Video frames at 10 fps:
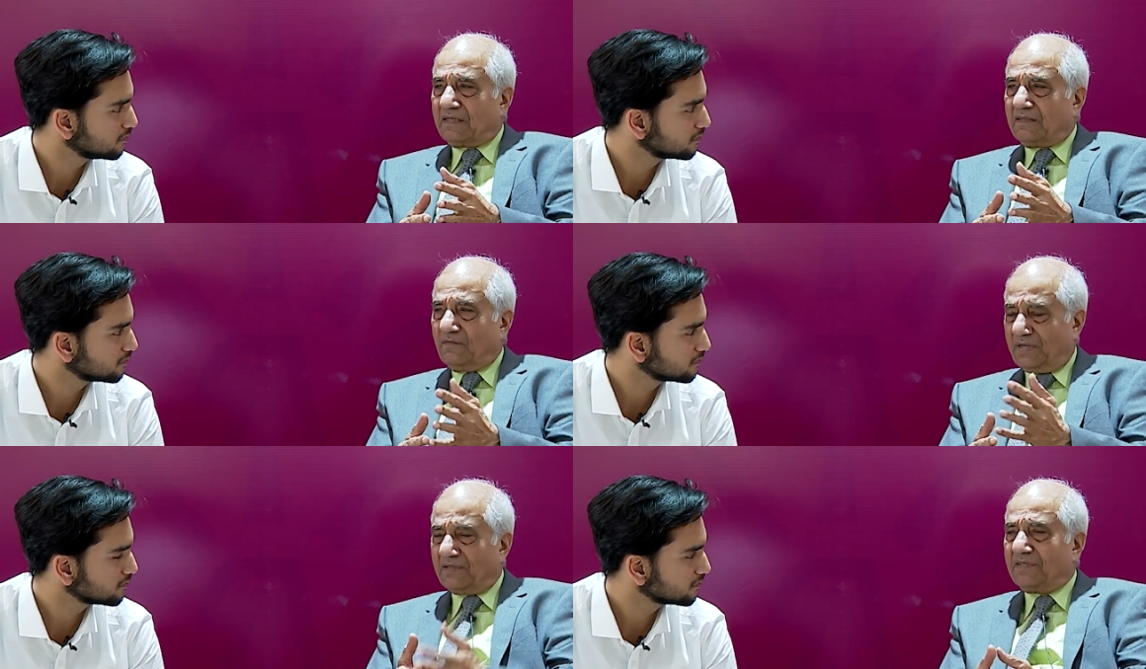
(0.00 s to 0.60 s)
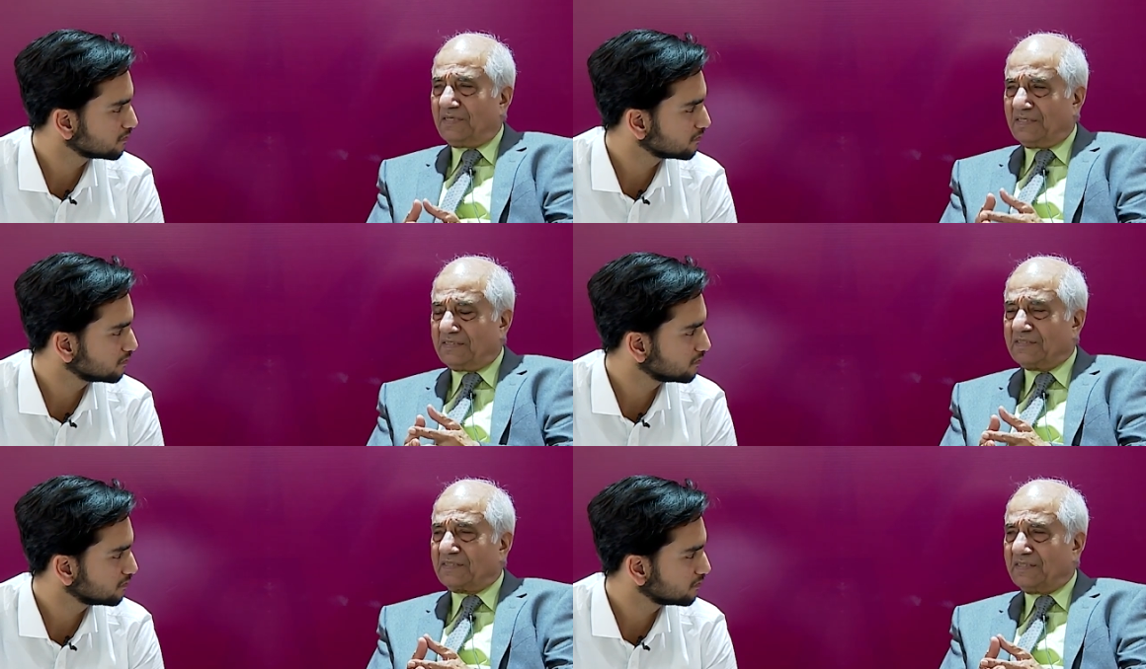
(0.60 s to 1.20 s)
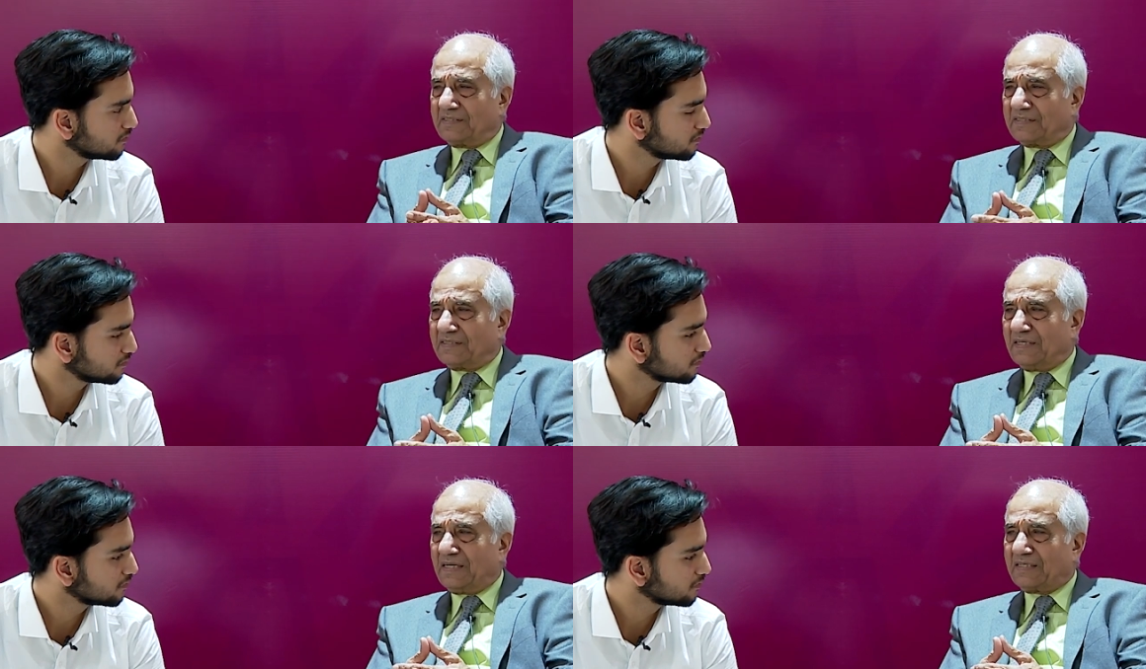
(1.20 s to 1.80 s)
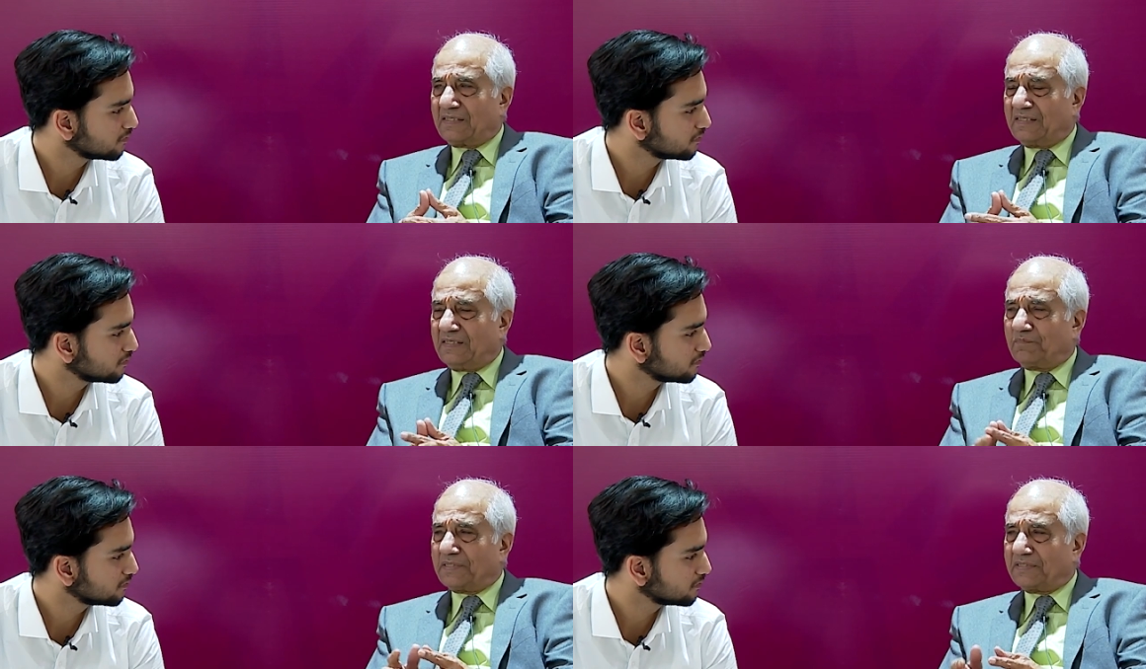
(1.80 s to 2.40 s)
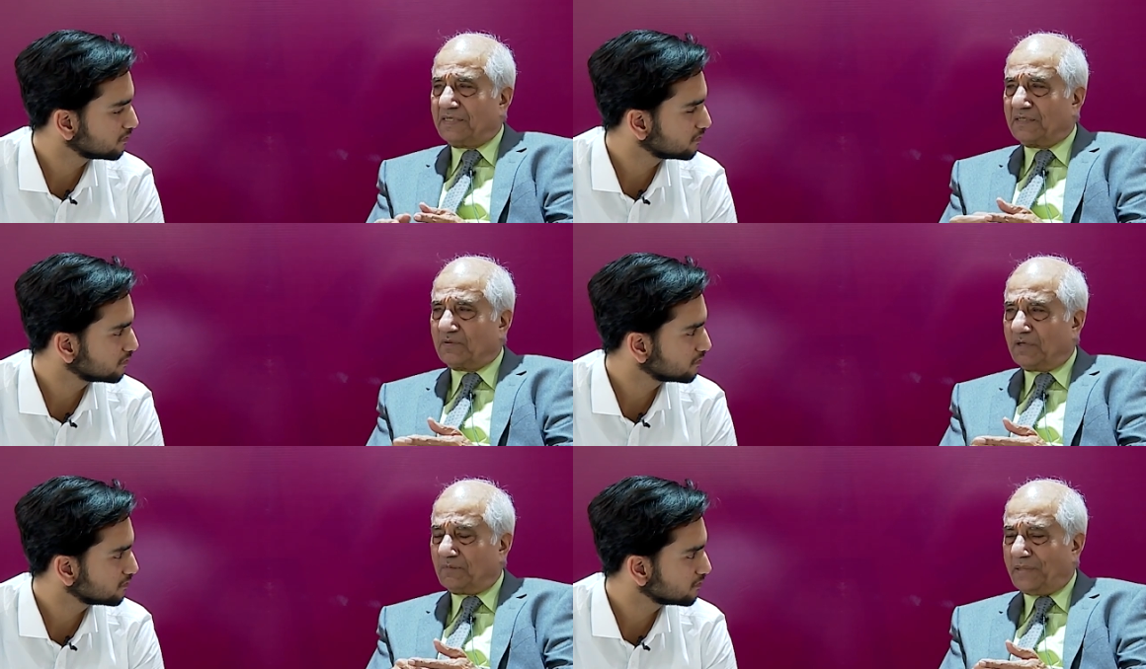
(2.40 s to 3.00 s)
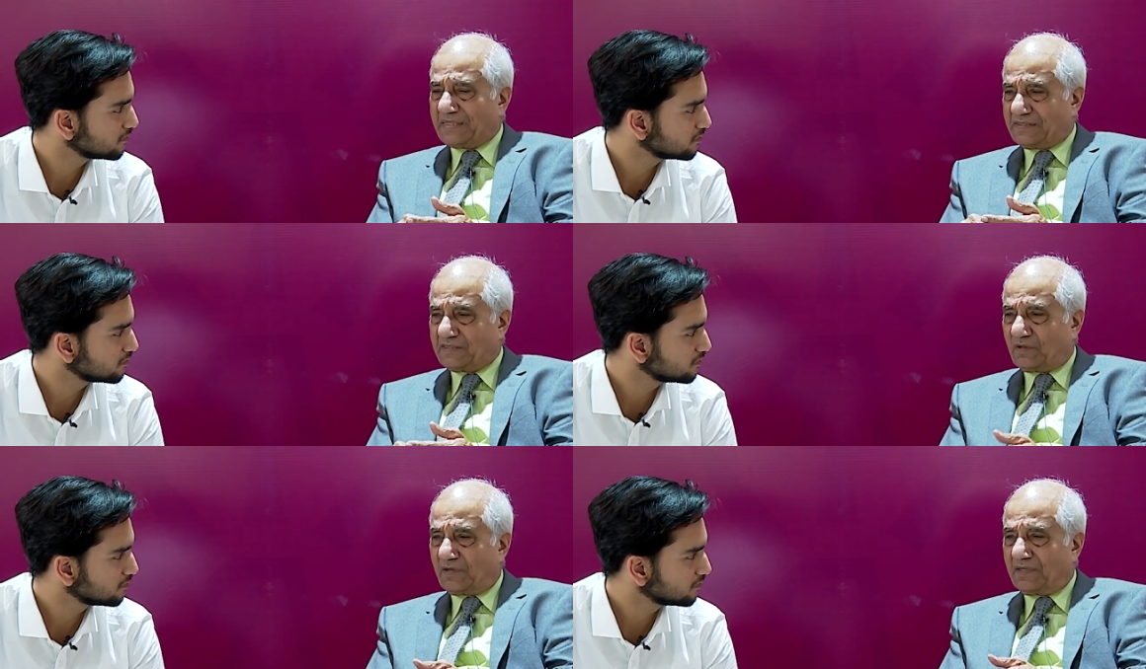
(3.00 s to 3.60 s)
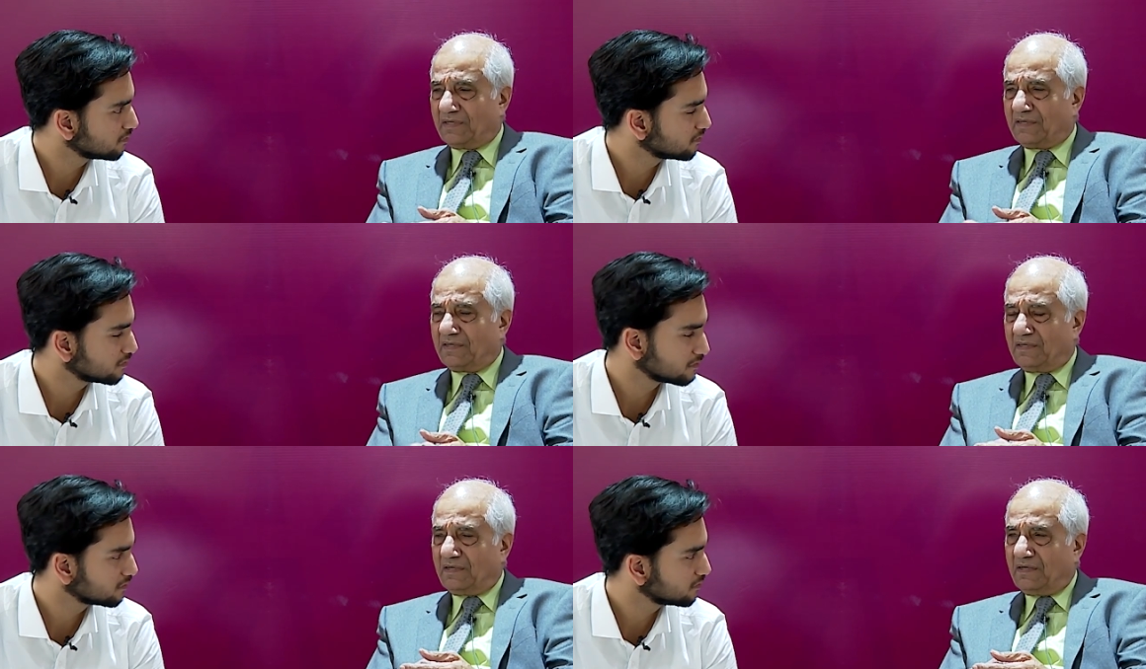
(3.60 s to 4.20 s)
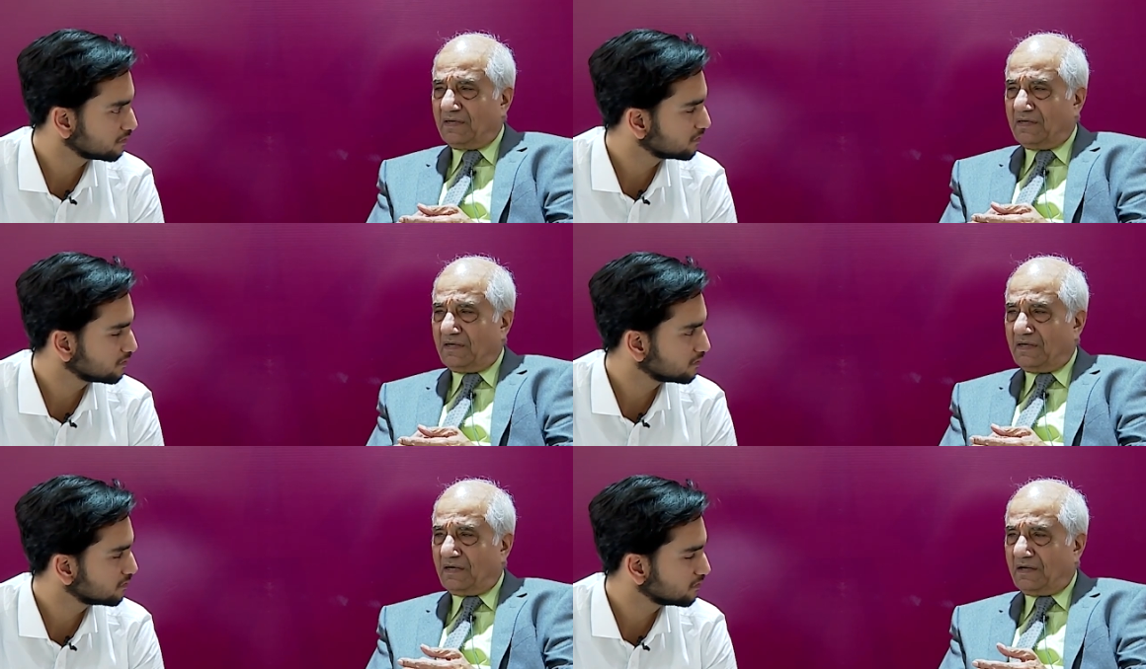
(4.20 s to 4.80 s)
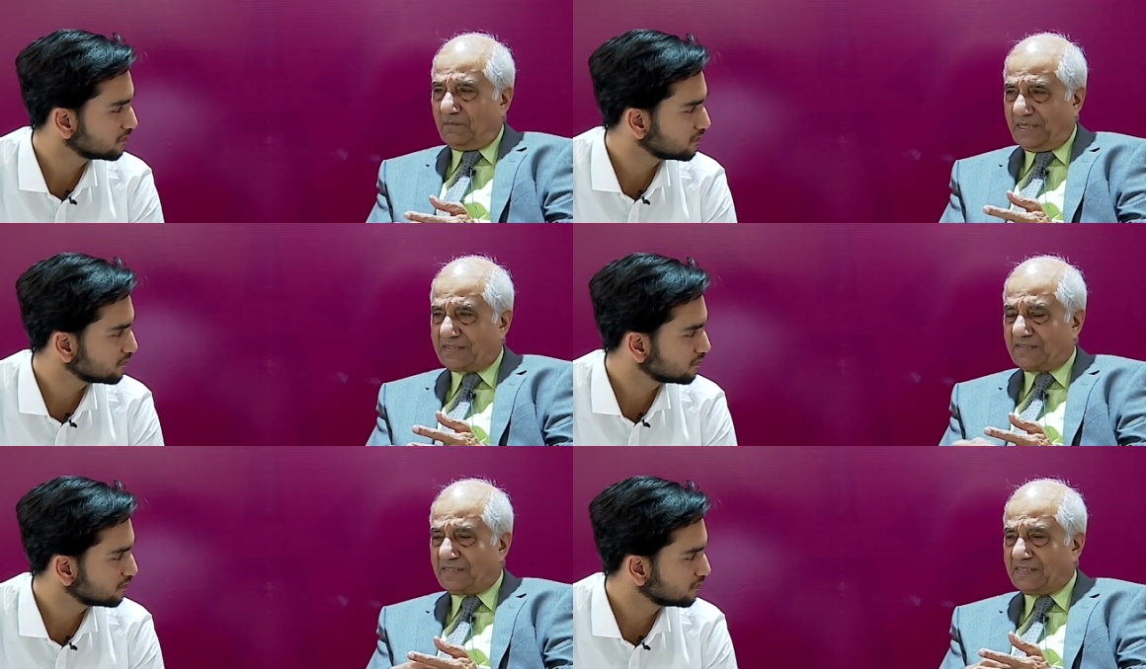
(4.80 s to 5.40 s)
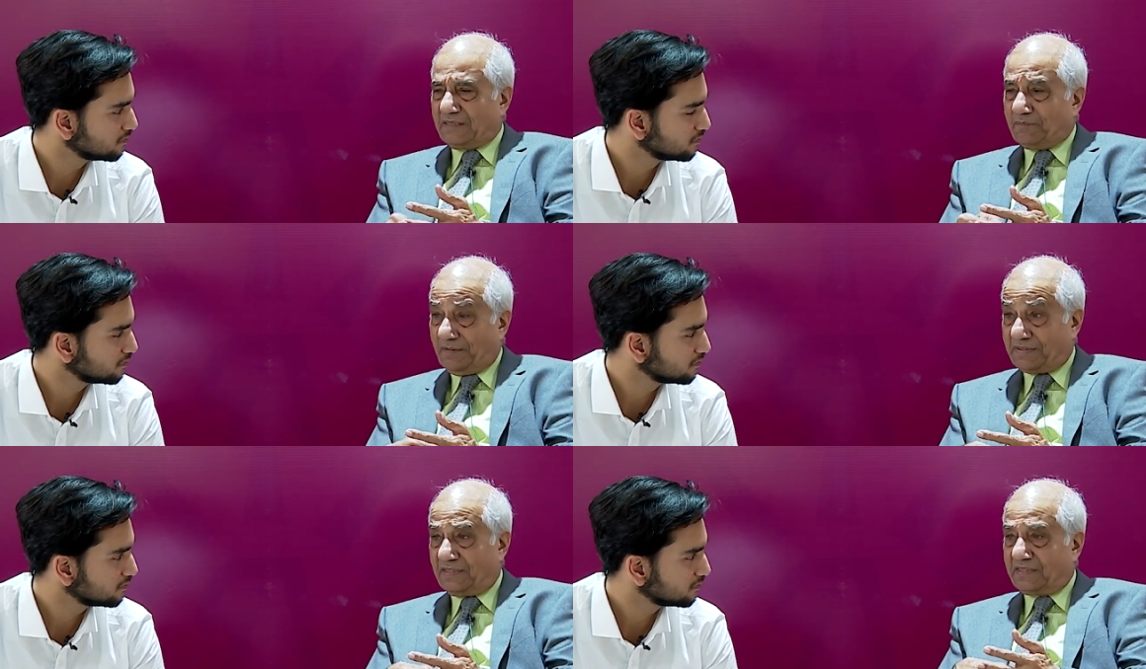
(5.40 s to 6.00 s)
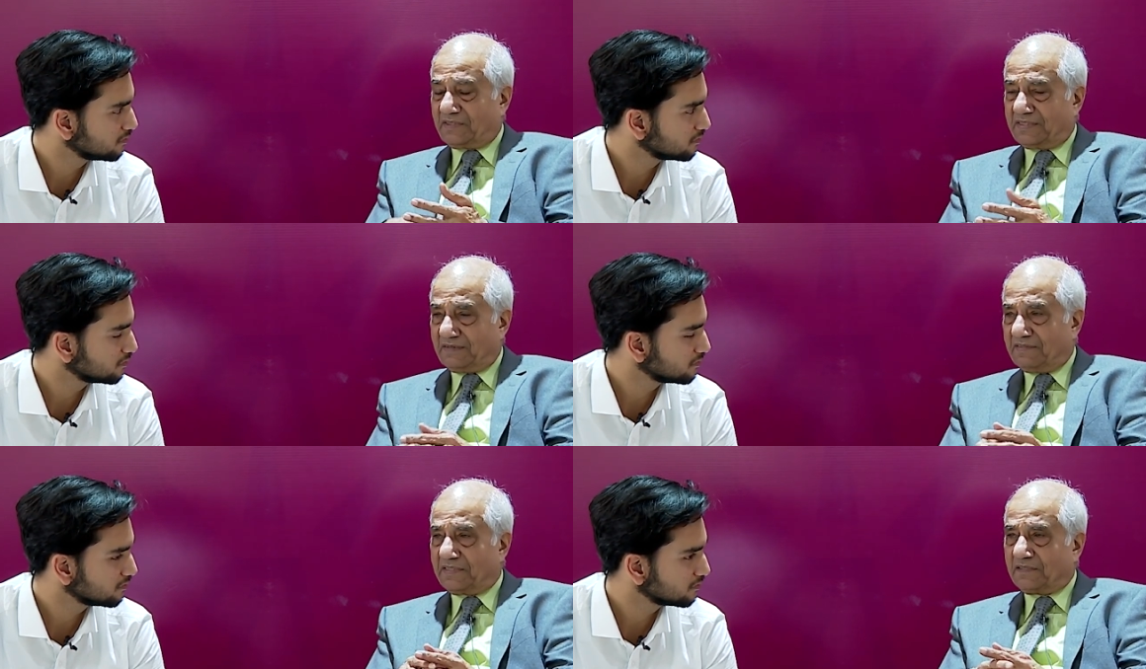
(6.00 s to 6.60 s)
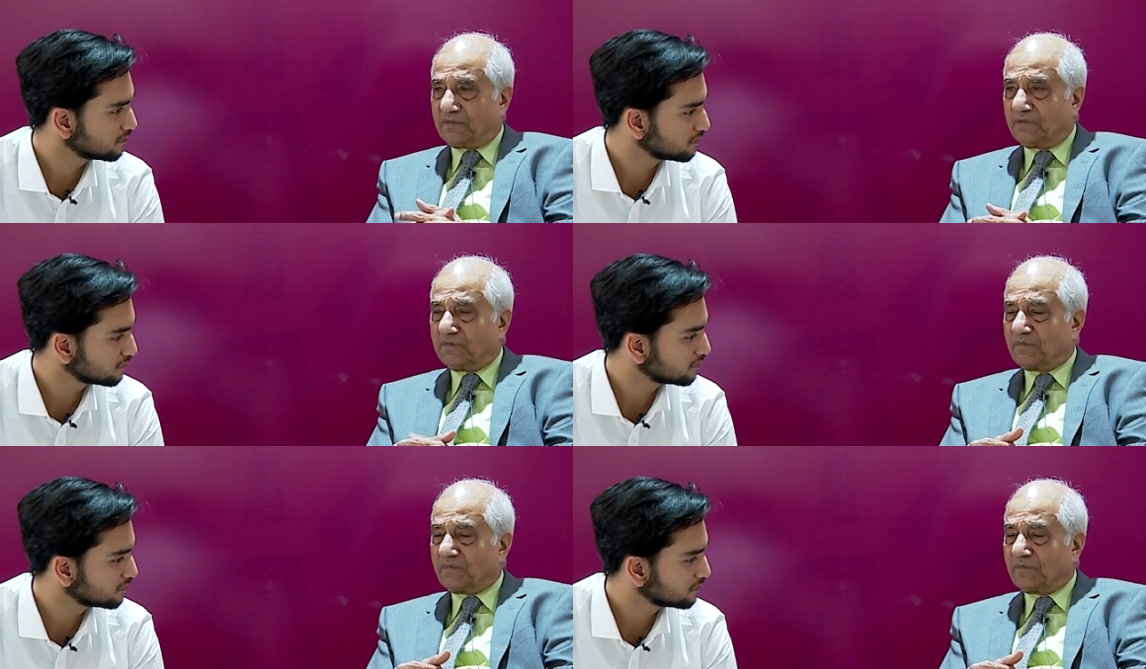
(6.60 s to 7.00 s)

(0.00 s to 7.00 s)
Speaker 1: the, one of the reasons is that the president could have passed this order by exercising powers under 372.